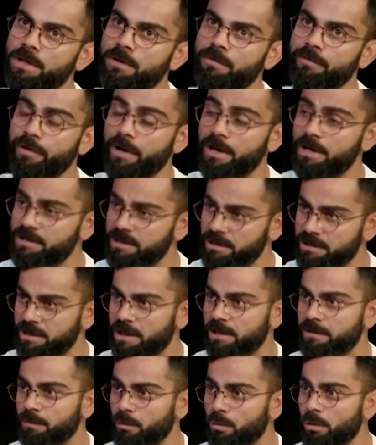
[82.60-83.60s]
very
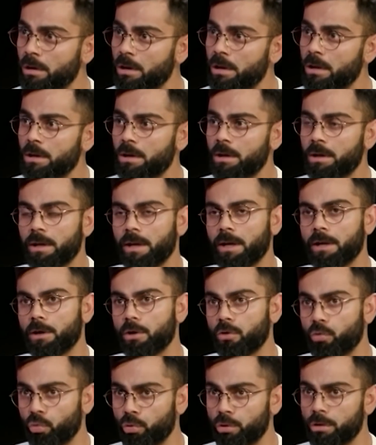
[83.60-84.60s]
successful in
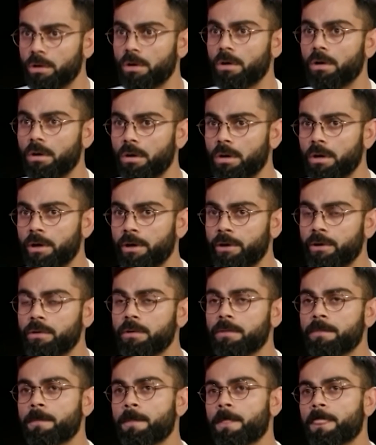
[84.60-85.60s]
her own career.
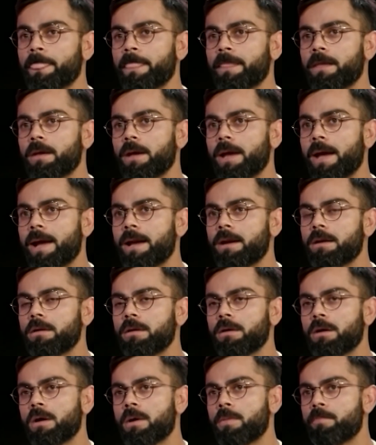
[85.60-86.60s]
And
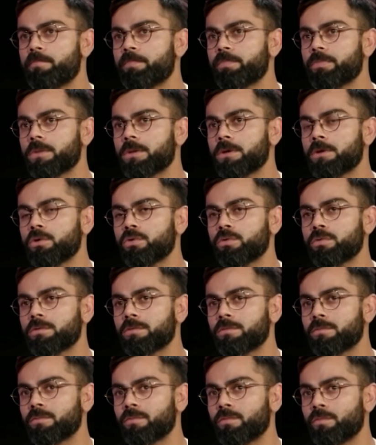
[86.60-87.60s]

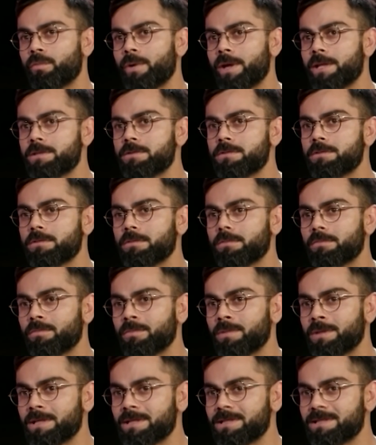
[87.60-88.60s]
when
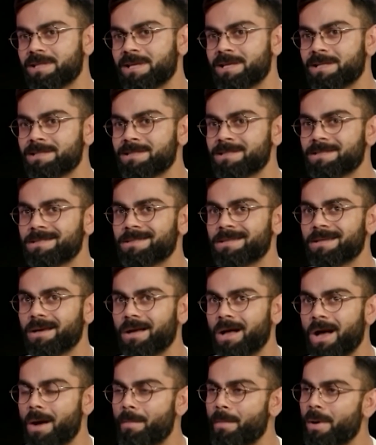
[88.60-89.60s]
these things
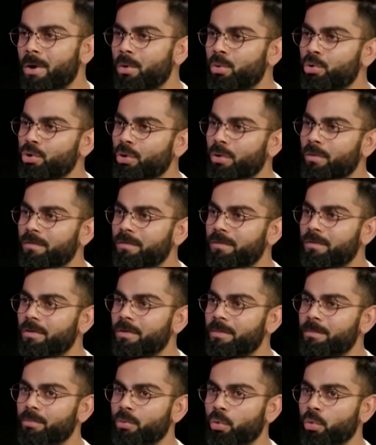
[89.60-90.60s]
come out of
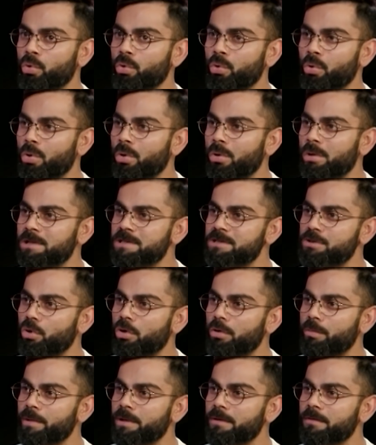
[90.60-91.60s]
protocols
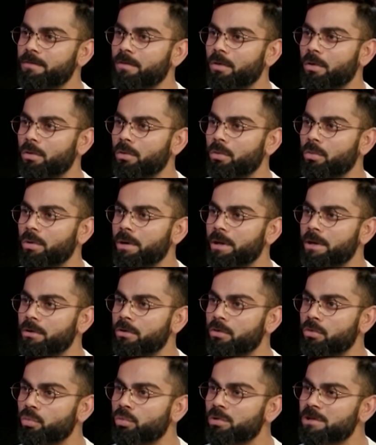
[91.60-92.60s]
not being followed
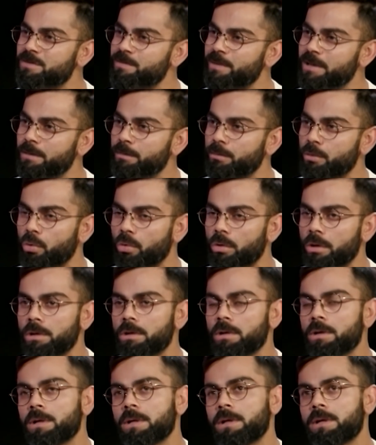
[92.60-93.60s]
and rules being broken,